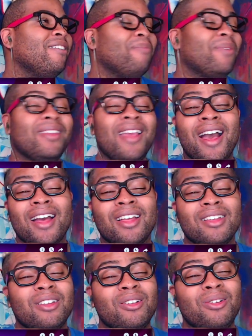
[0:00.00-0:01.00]
Yeah,
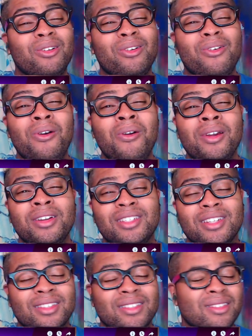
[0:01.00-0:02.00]

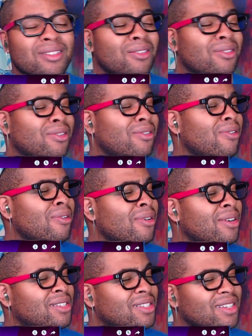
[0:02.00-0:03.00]
gorgeous,
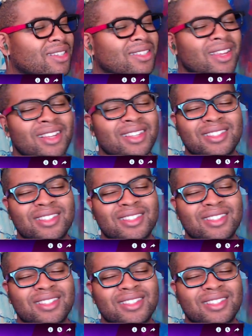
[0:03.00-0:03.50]
gorgeous.